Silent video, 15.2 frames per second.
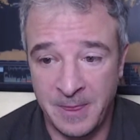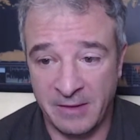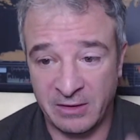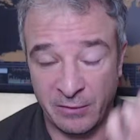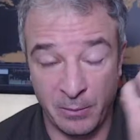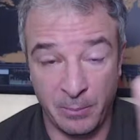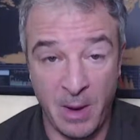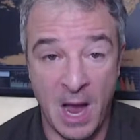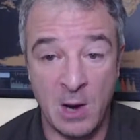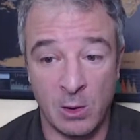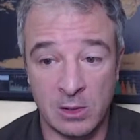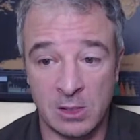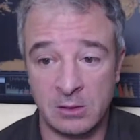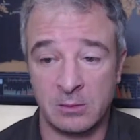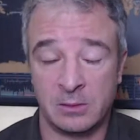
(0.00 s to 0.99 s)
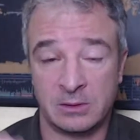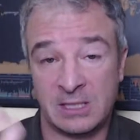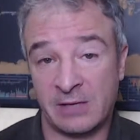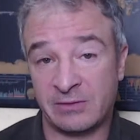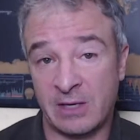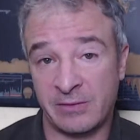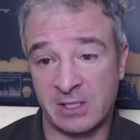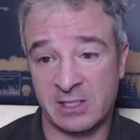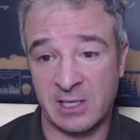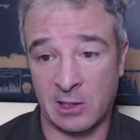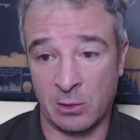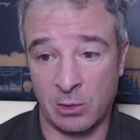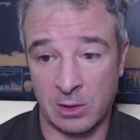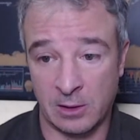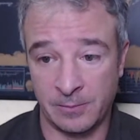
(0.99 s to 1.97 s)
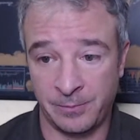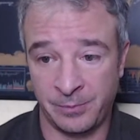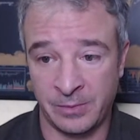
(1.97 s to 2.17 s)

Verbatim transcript: They have to have a buy order and they have to have a sell order.